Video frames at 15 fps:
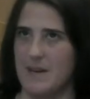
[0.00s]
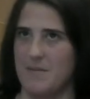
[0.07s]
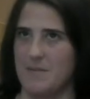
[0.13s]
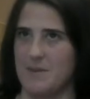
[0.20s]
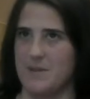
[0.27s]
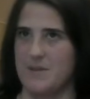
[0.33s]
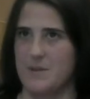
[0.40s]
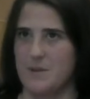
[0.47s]

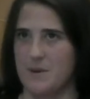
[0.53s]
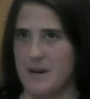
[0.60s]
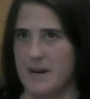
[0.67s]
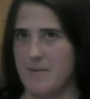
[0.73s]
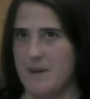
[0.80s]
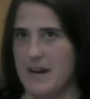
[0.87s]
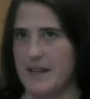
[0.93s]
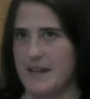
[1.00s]
restoring
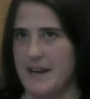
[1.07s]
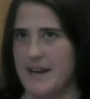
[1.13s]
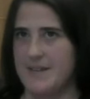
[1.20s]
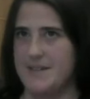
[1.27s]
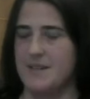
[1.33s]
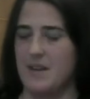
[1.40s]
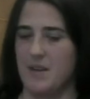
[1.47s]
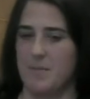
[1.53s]
wetlands
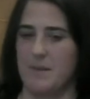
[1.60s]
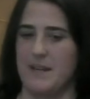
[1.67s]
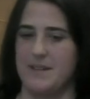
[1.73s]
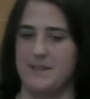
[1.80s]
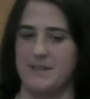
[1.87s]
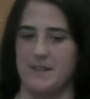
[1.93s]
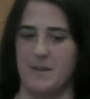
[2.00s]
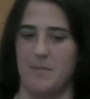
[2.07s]
in other
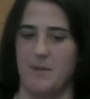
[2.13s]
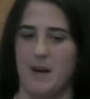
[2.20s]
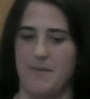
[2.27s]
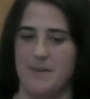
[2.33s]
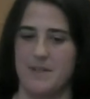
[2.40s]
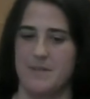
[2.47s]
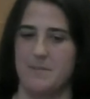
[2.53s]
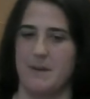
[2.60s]
places of the
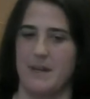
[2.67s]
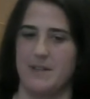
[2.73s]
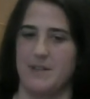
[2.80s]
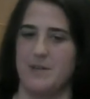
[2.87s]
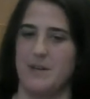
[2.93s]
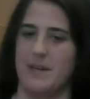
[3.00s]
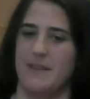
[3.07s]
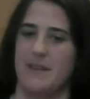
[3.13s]
province, but
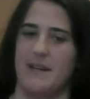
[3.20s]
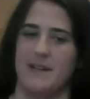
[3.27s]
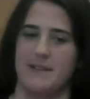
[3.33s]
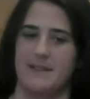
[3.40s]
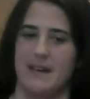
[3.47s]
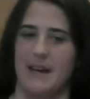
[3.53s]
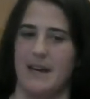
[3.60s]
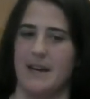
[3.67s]
doing things
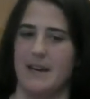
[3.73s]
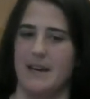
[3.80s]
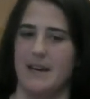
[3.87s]
like